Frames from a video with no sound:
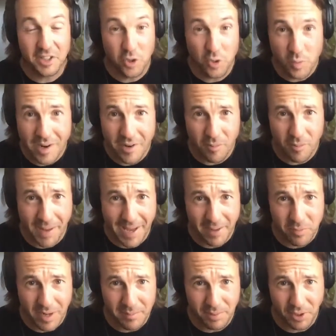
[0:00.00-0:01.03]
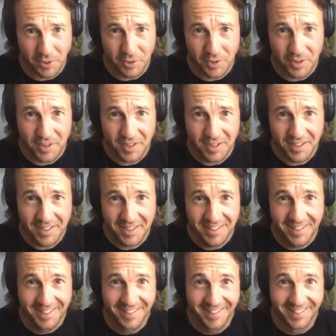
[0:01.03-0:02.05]
in a good way or a bad way, blue. In a
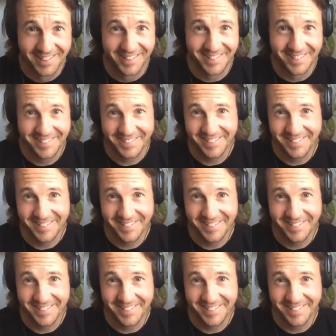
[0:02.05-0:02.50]
like you look